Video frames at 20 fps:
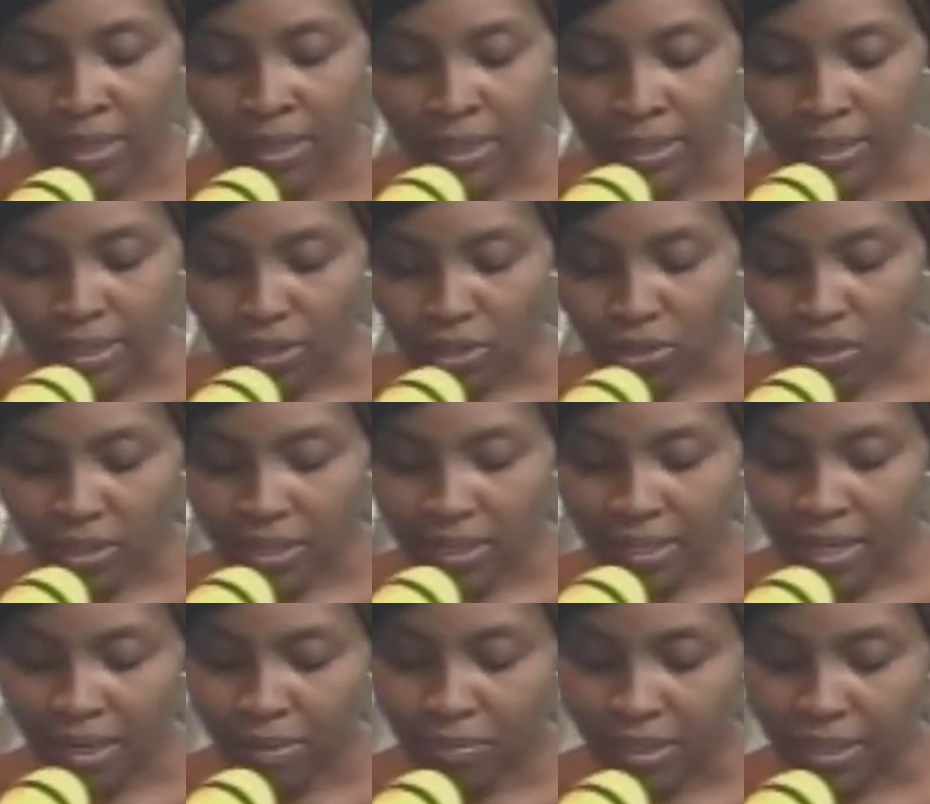The third
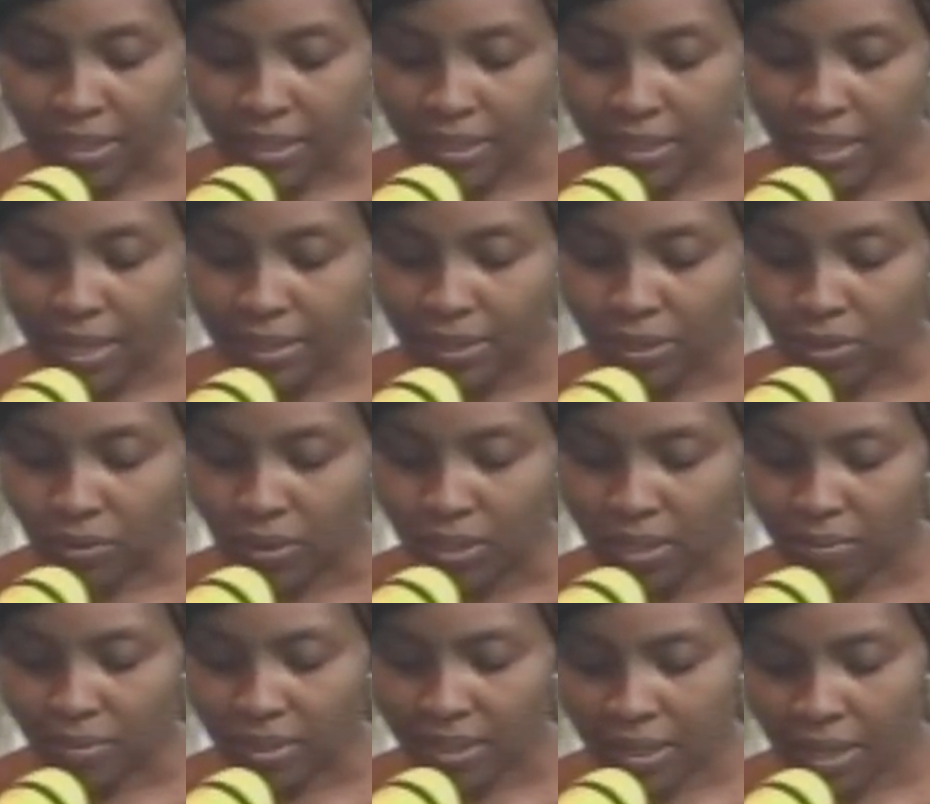time he said to
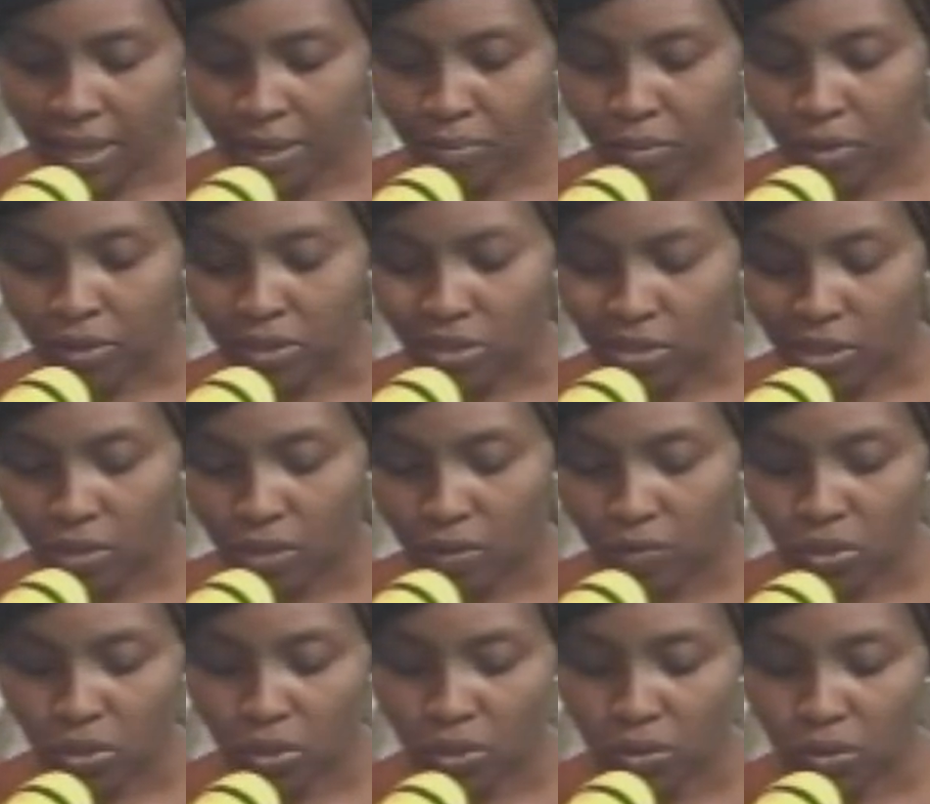him, Simon, son
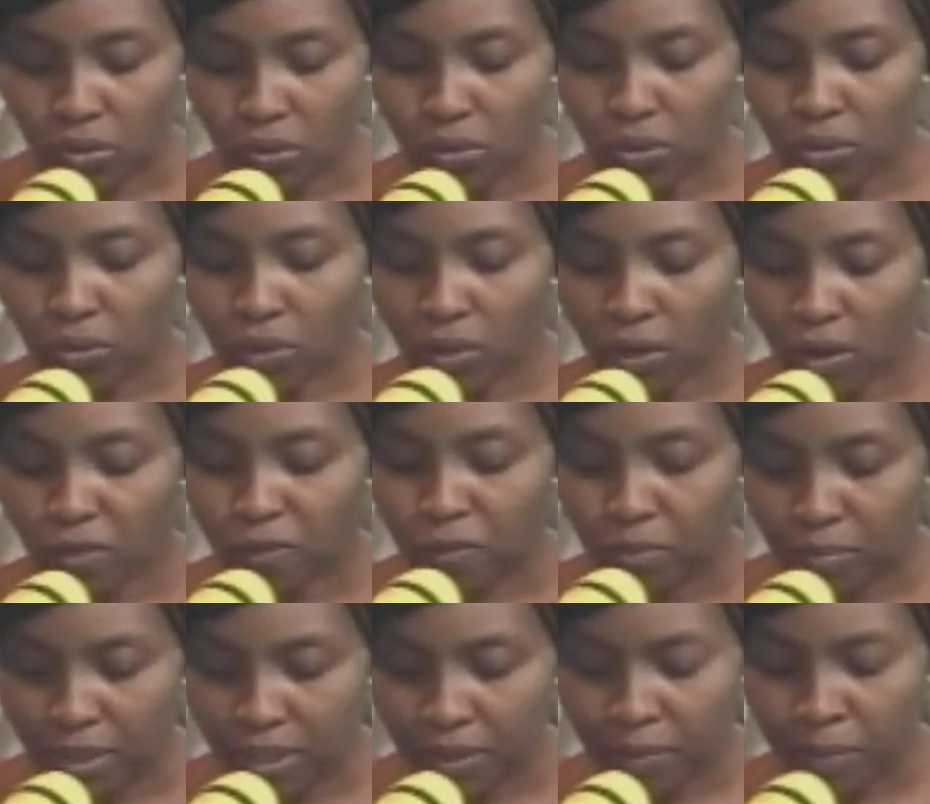of John, do you love
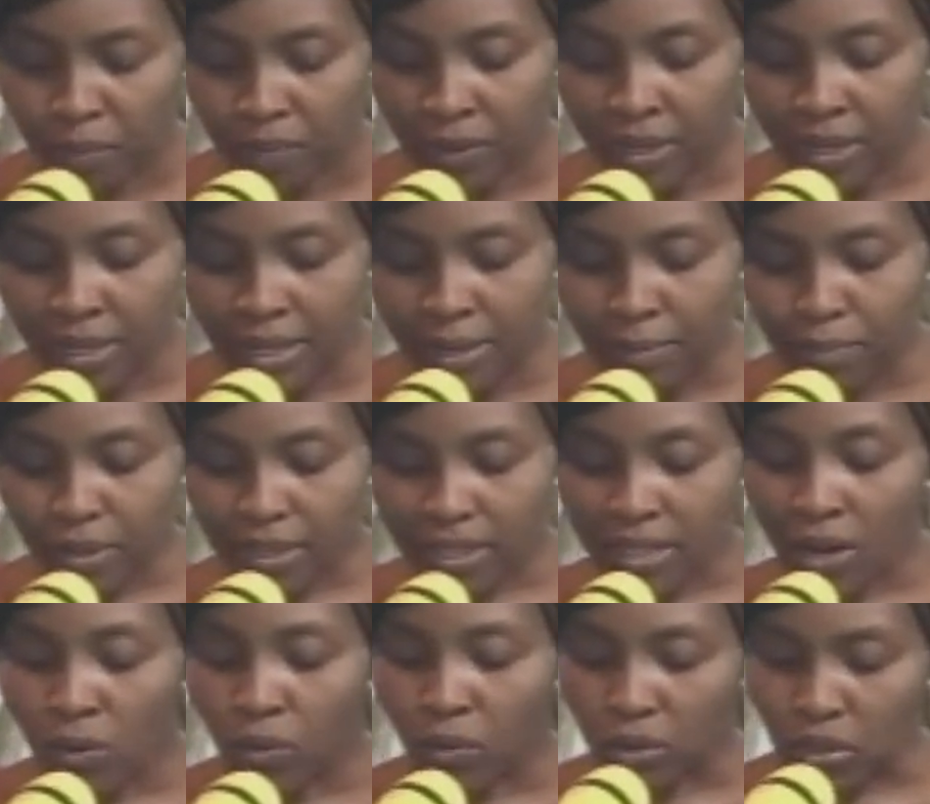me?
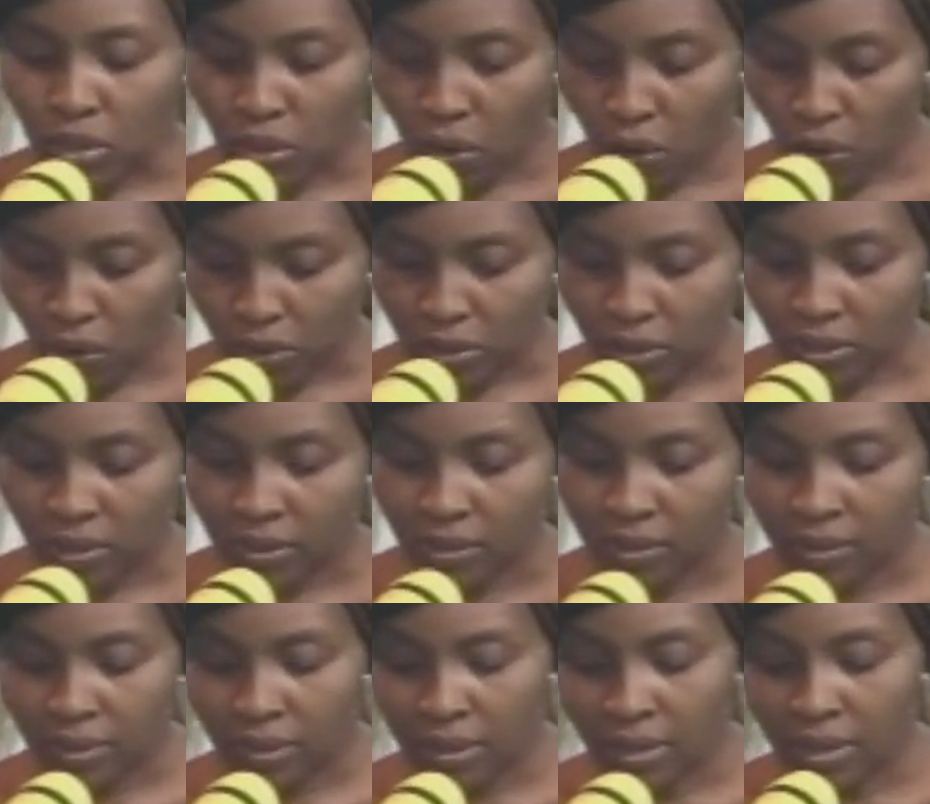Peter was hot.